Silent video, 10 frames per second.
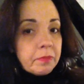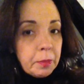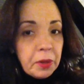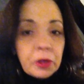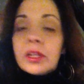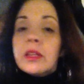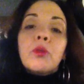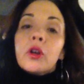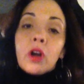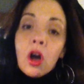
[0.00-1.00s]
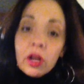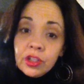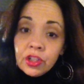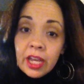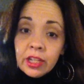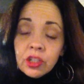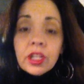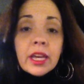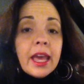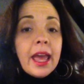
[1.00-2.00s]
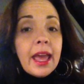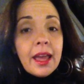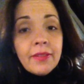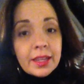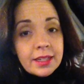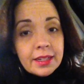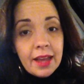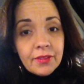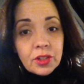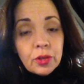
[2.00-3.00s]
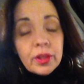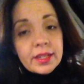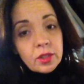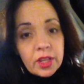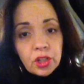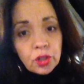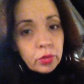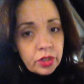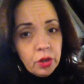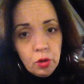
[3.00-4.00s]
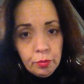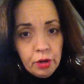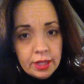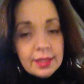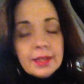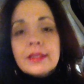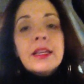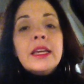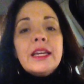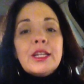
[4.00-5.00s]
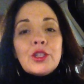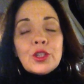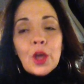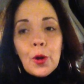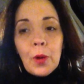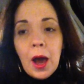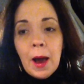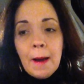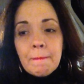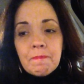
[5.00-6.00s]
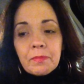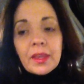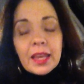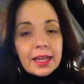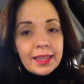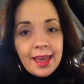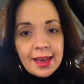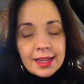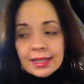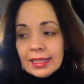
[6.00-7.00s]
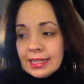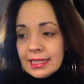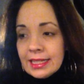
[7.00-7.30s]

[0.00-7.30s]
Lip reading: apparently the protocol has changed, and they didn't have to do that, so that shortened the whole process. So, again, let's